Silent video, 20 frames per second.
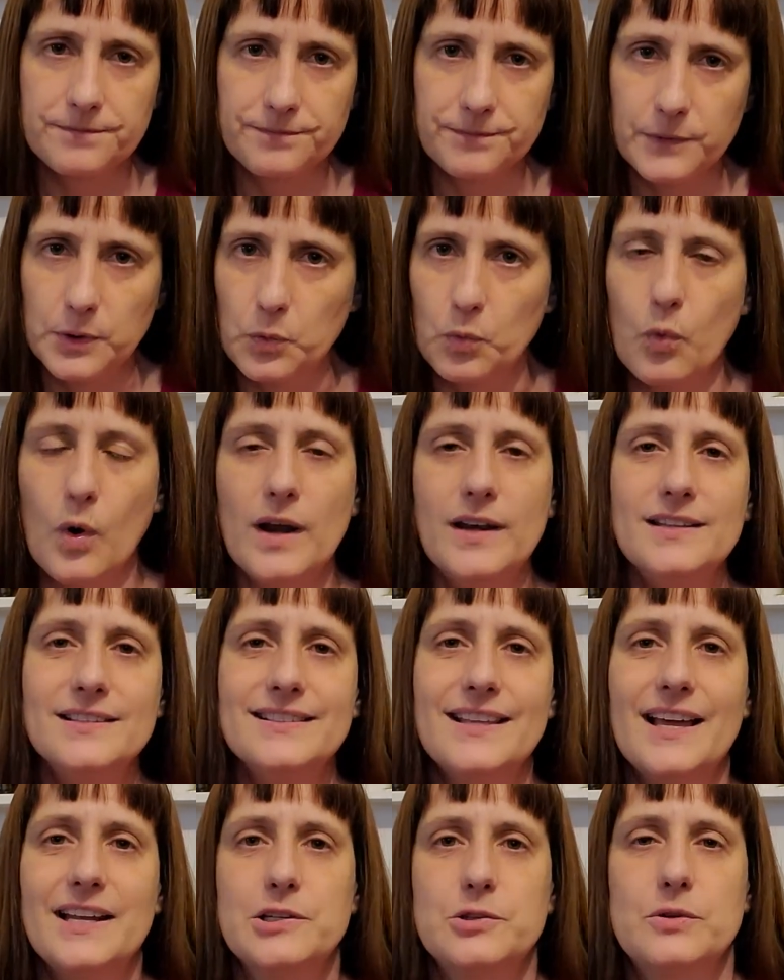what is
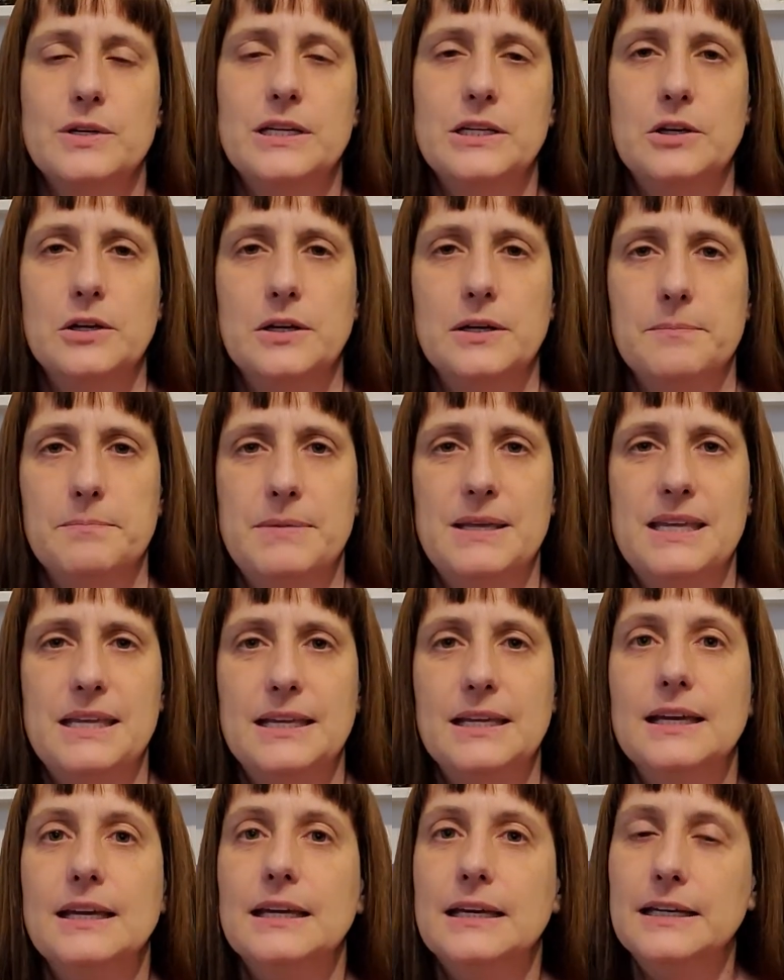that treat going to
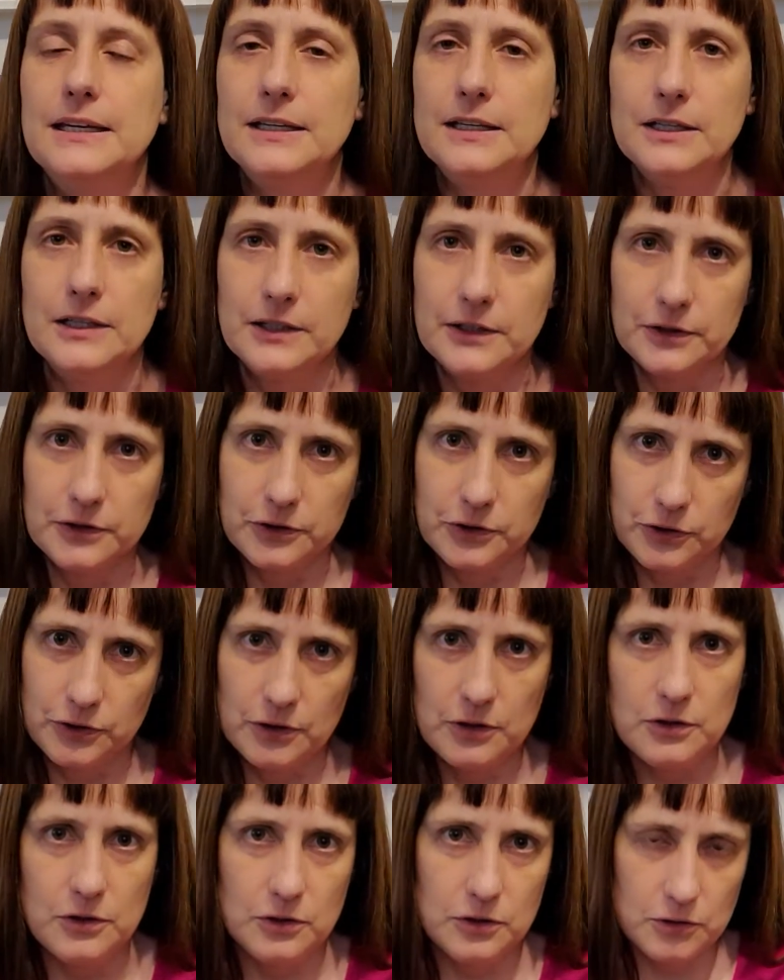be?
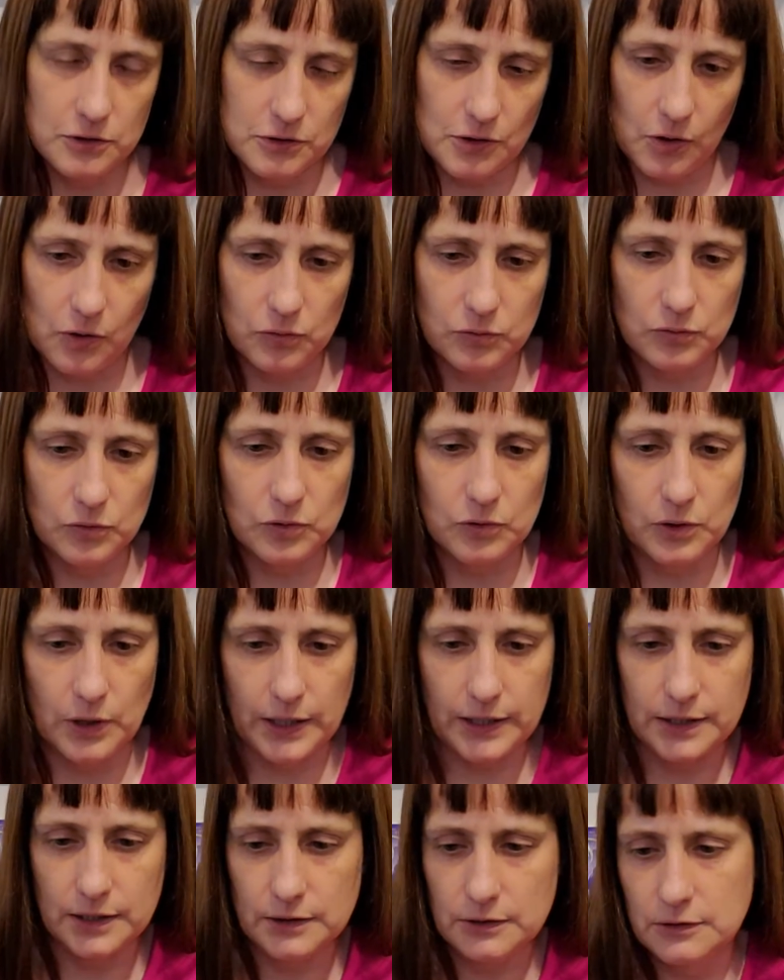Don't
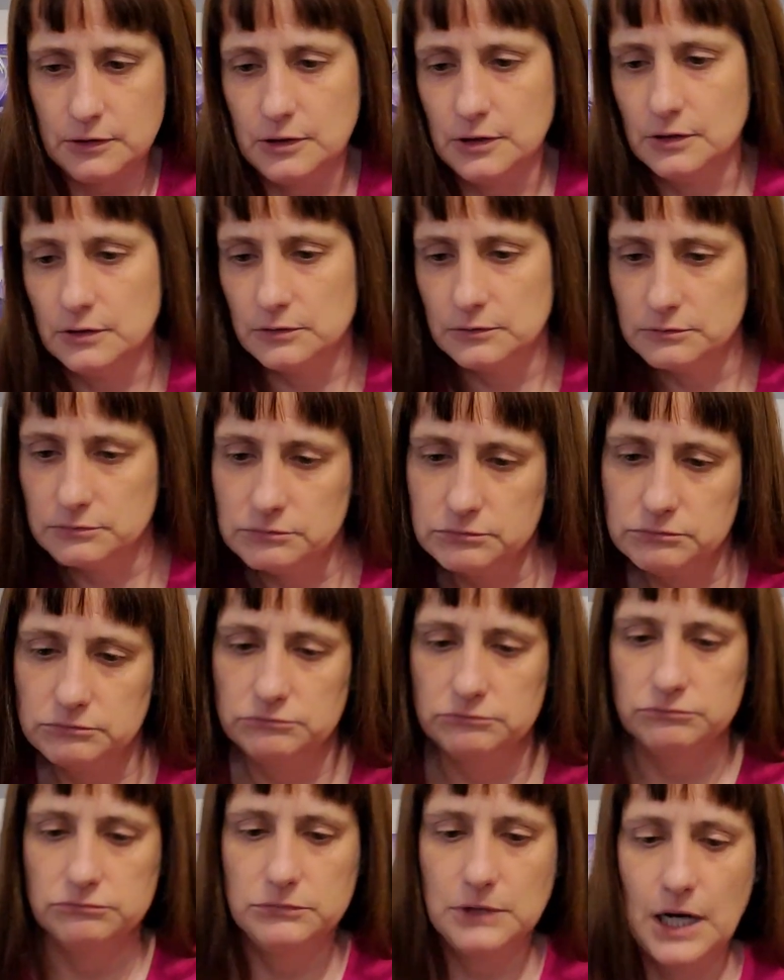
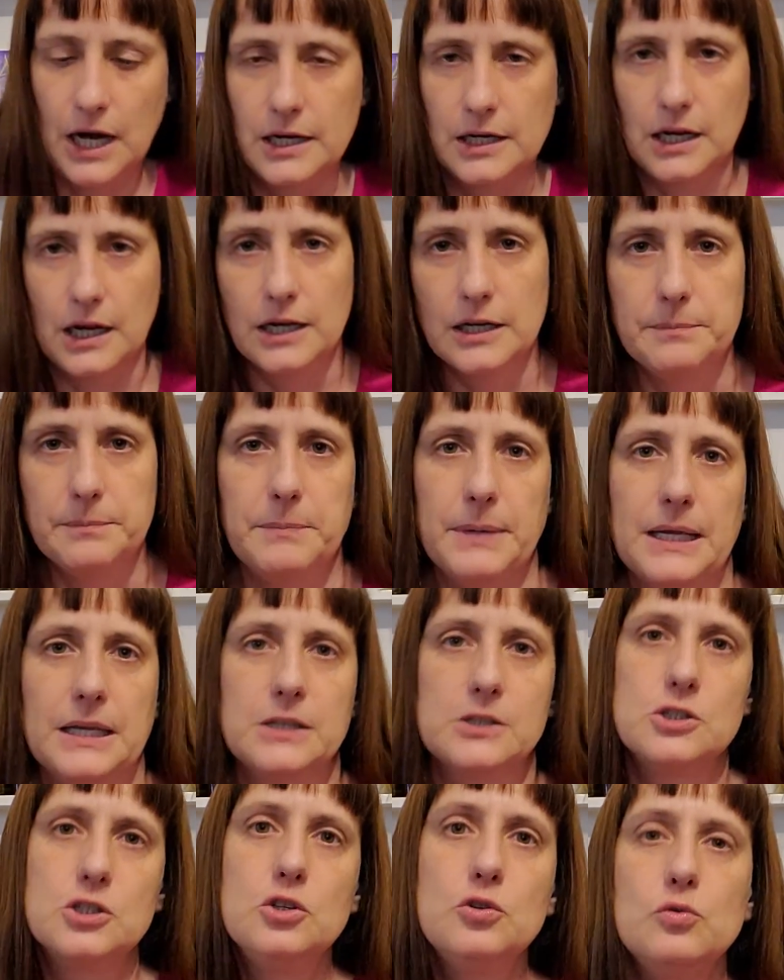gotta kind of pick
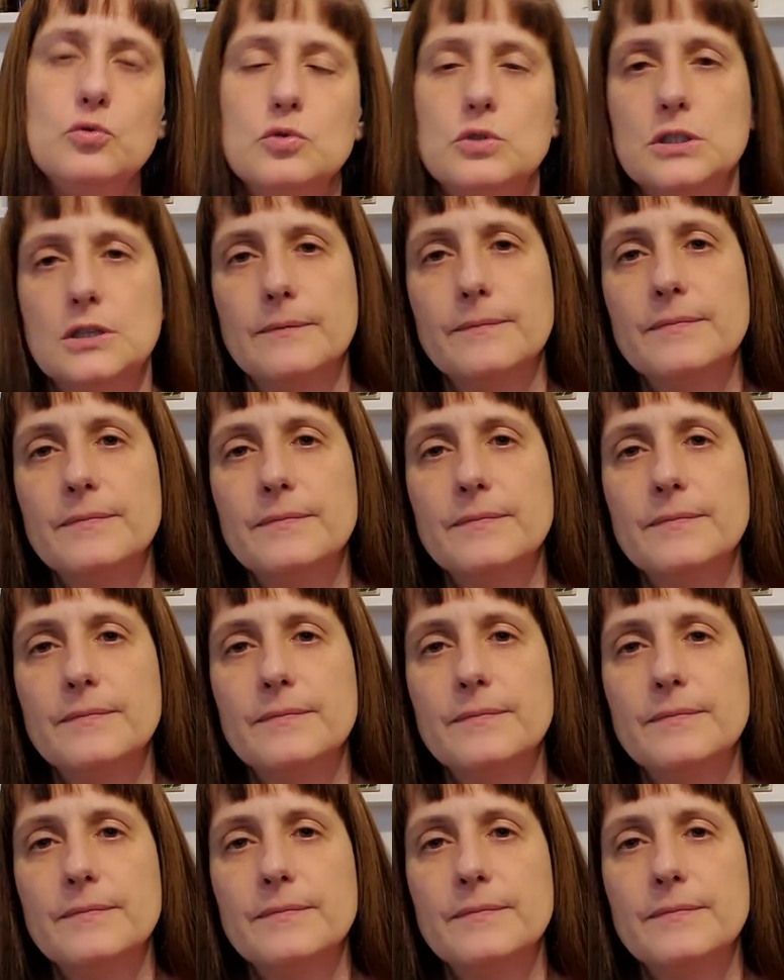and choose.